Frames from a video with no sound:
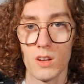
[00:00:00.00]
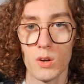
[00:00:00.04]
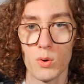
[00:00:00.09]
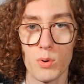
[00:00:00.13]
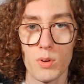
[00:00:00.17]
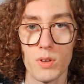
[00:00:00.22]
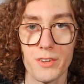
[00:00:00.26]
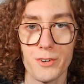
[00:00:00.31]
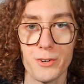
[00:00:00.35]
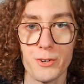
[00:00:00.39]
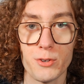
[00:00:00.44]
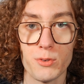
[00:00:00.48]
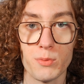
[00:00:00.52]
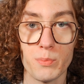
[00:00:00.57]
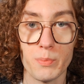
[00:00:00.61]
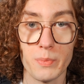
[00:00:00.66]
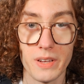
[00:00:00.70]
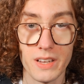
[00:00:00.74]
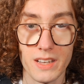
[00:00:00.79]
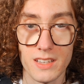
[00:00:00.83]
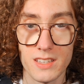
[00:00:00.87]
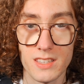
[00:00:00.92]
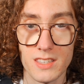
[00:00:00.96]
Whether you're
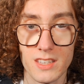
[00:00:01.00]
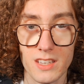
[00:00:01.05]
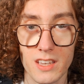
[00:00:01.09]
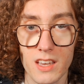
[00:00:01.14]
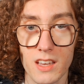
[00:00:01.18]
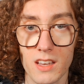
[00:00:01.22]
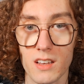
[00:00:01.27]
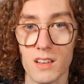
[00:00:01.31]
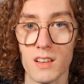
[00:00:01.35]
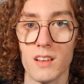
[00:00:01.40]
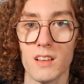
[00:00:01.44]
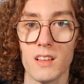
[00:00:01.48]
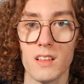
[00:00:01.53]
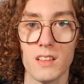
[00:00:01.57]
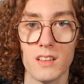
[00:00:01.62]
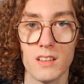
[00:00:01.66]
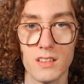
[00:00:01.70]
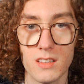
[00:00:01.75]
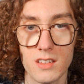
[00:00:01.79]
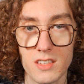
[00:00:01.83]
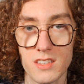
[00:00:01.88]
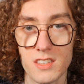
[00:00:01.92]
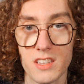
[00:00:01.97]
mixing,
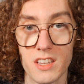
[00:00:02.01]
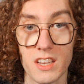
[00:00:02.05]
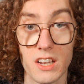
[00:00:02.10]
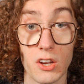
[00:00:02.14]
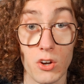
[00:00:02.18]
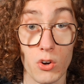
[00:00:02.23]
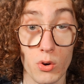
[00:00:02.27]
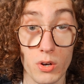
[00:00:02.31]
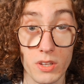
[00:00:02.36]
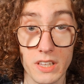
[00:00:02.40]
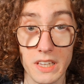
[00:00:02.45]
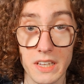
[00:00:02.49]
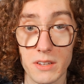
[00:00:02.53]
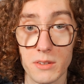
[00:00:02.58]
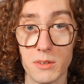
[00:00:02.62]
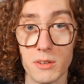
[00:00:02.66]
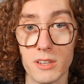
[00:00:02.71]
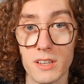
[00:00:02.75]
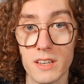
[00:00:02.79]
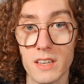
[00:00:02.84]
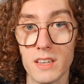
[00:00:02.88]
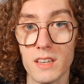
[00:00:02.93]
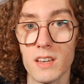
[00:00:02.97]
listening
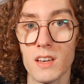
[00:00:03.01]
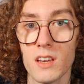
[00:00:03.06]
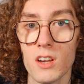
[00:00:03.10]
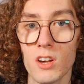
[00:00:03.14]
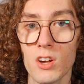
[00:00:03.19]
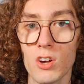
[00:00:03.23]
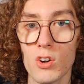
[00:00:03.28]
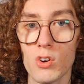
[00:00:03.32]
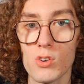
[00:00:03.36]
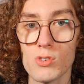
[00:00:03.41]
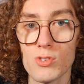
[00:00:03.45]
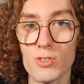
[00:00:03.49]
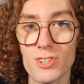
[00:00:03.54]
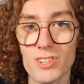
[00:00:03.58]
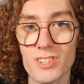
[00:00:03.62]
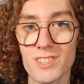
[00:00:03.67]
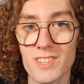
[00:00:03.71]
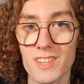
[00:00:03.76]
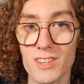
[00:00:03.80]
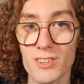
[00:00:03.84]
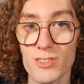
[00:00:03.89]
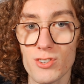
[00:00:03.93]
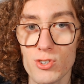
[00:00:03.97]
critically, or
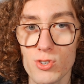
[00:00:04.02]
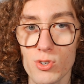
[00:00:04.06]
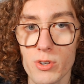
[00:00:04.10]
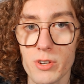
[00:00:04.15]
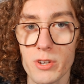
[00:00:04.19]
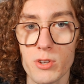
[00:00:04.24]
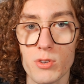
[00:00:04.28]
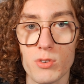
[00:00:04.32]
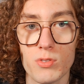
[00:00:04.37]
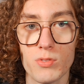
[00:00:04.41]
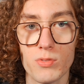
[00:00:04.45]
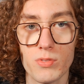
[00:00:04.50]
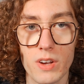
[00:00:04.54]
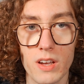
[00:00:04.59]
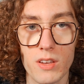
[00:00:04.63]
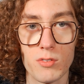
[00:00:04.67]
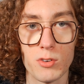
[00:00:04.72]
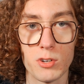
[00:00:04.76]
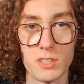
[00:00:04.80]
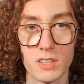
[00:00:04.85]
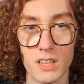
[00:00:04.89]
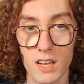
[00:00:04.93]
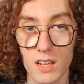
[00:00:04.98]
just enjoying your
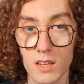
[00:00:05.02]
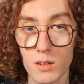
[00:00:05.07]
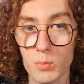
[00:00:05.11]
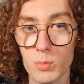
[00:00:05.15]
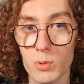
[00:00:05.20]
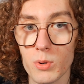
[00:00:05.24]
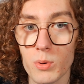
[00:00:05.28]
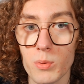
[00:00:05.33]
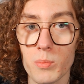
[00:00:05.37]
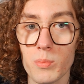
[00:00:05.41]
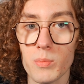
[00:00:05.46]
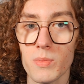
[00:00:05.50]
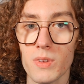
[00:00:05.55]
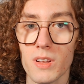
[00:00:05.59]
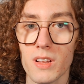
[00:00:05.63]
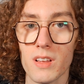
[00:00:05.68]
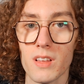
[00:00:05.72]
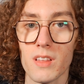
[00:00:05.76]
favorite album,